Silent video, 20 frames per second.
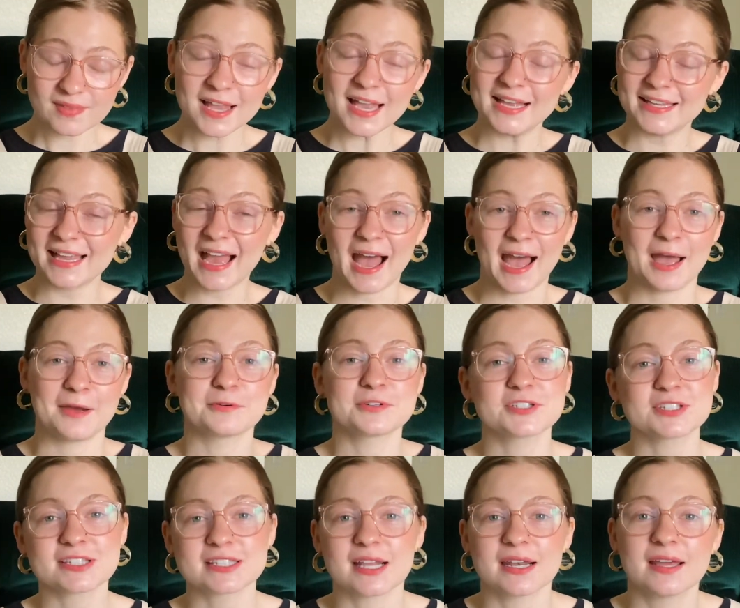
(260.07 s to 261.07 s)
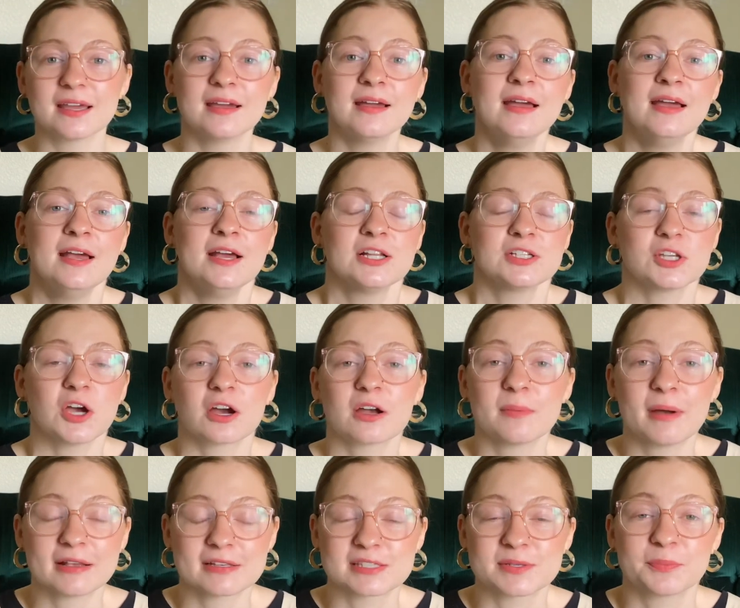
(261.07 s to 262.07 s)
yeah, I was just gonna talk
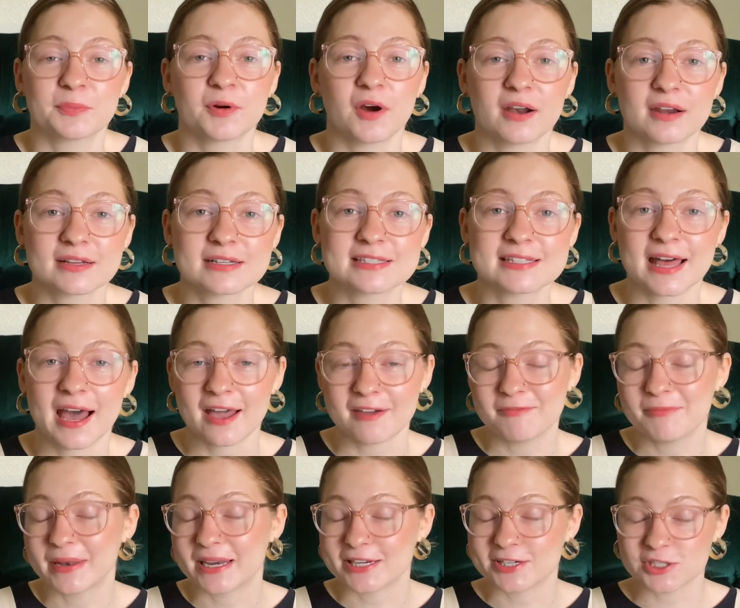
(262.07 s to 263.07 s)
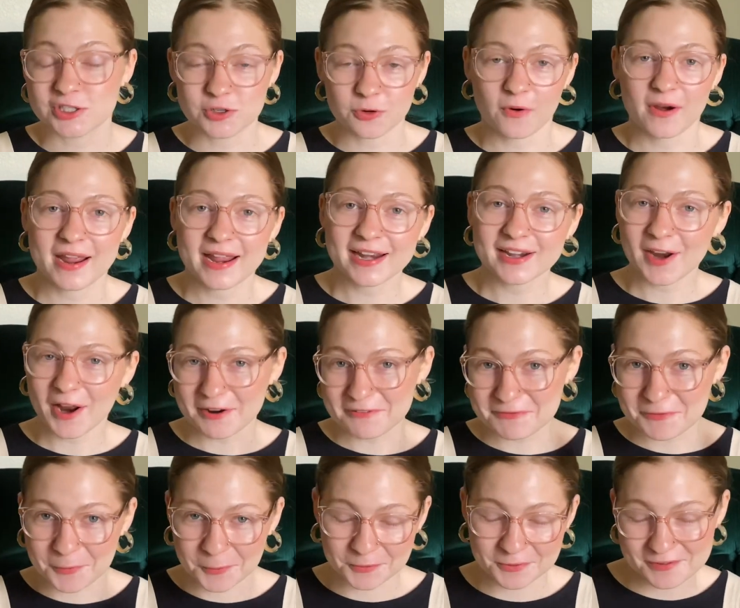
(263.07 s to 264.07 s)
about some products that I've been enjoying, not a
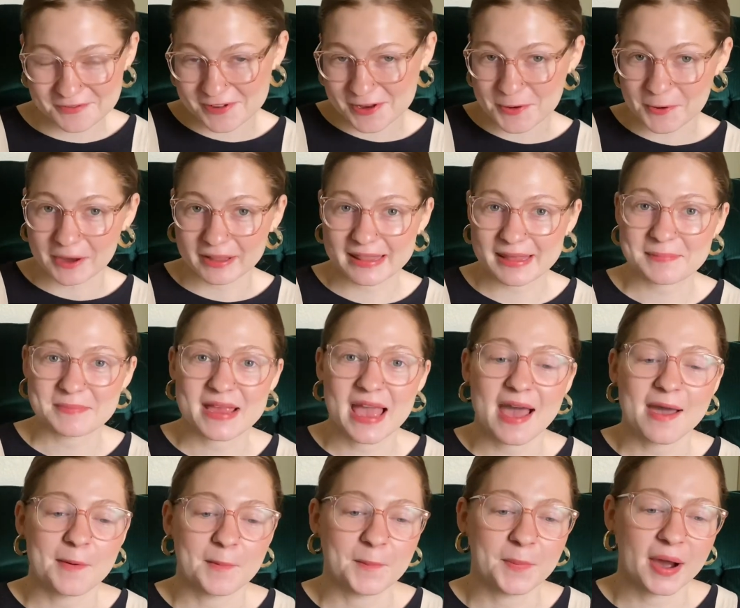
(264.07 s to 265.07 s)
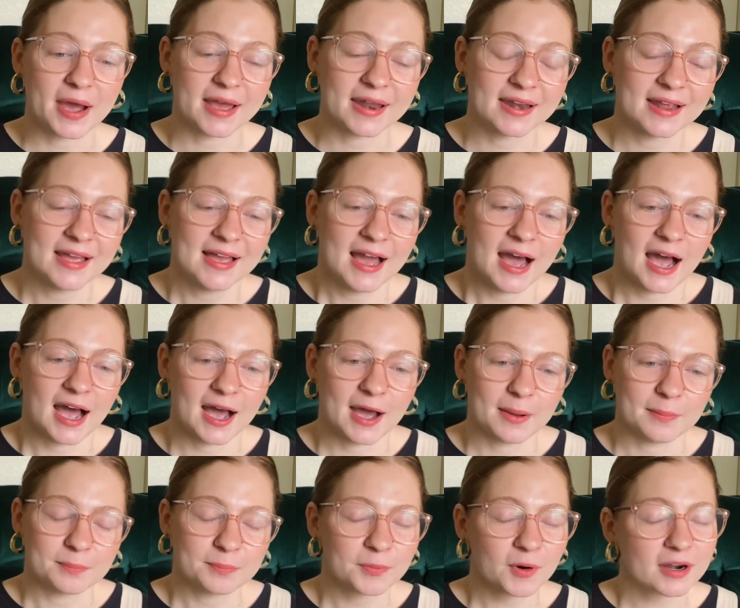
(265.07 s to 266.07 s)
full review on them yet, but
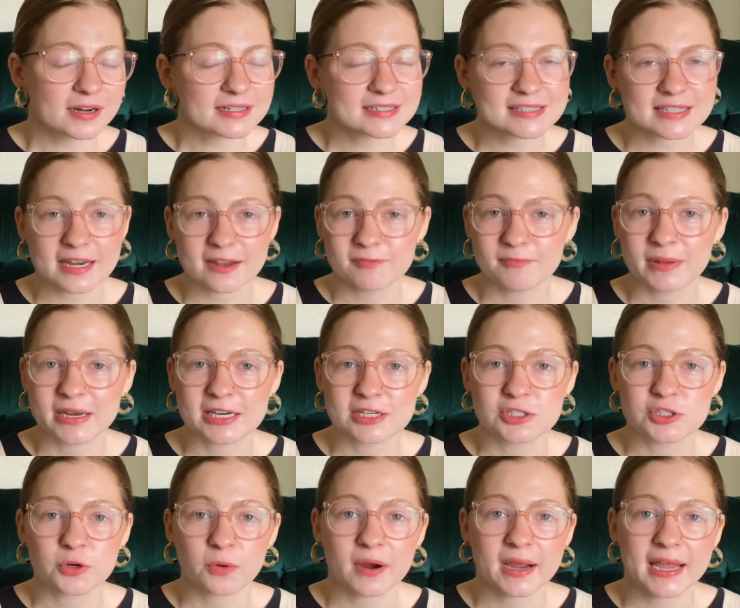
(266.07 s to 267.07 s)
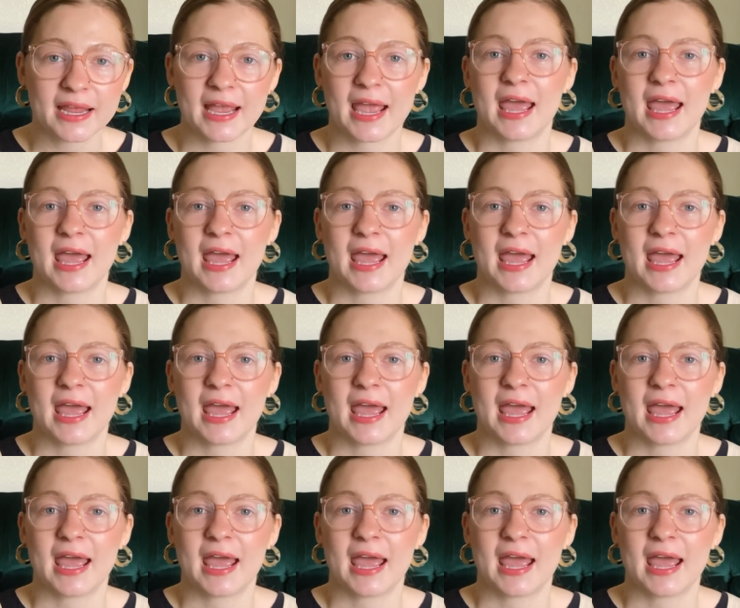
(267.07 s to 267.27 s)
products that I've been enjoying.